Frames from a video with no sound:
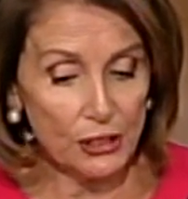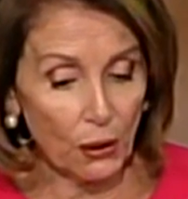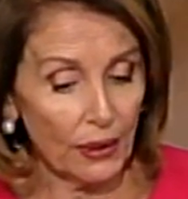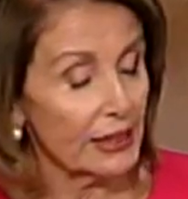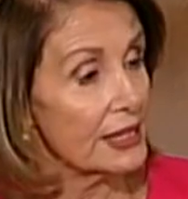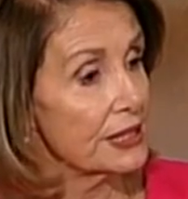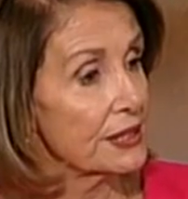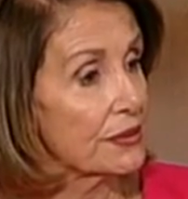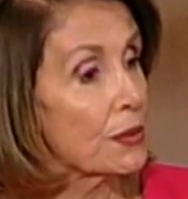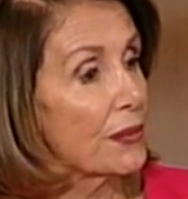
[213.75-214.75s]
taught
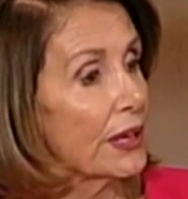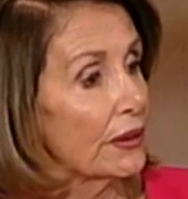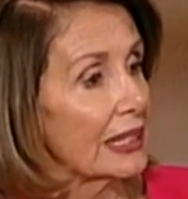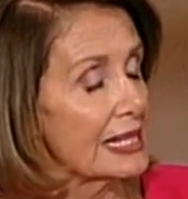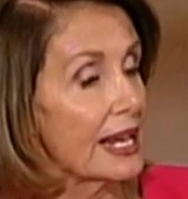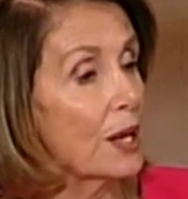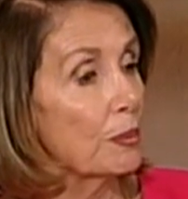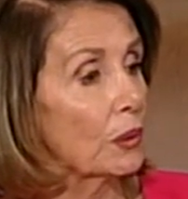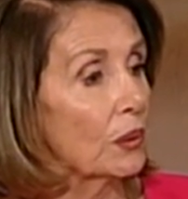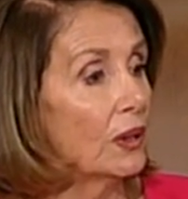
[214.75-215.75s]
us through their
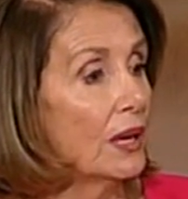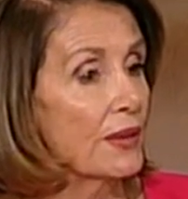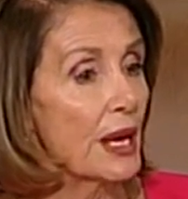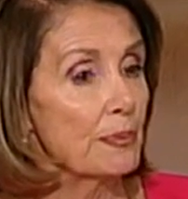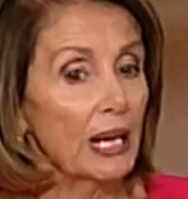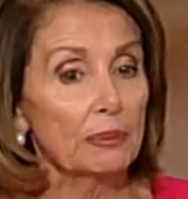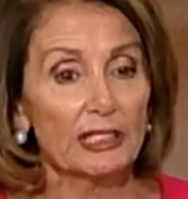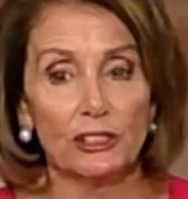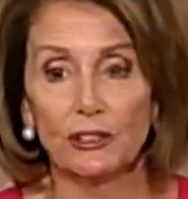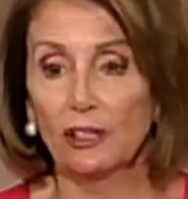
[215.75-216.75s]
example that
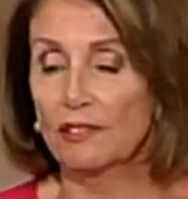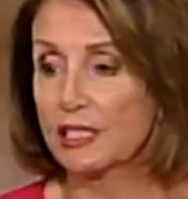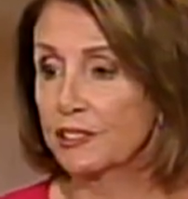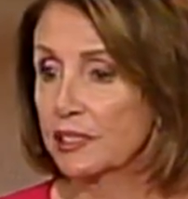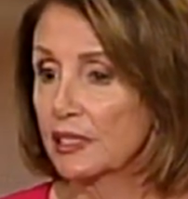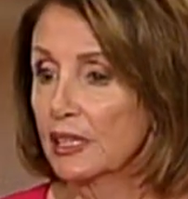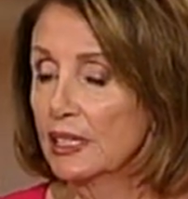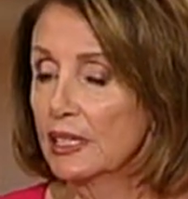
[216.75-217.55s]
public service